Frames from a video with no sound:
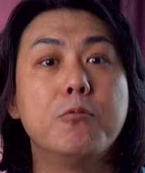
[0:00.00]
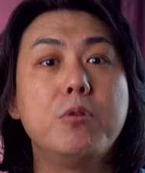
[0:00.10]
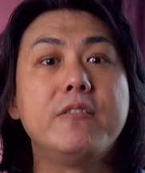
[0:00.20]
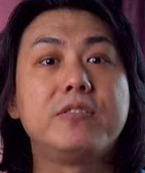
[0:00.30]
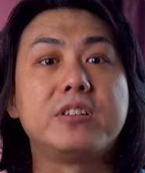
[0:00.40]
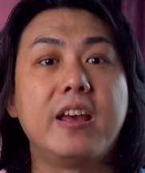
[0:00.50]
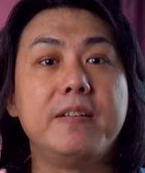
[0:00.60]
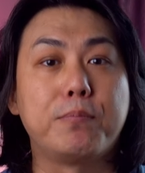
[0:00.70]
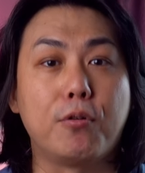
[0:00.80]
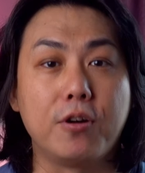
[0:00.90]
with
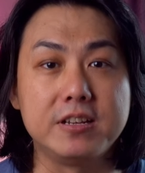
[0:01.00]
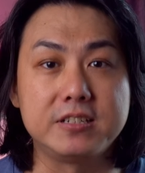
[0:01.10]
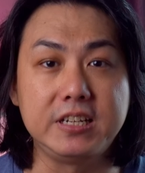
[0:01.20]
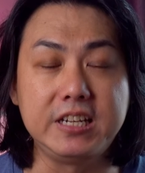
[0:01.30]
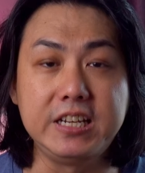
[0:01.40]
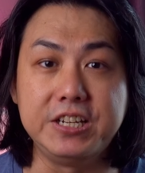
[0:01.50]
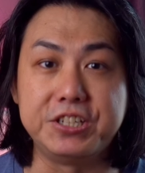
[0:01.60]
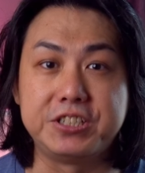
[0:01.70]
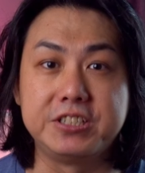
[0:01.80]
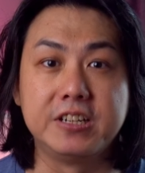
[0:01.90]
10 points
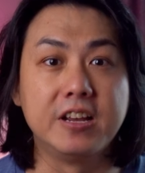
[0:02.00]
each.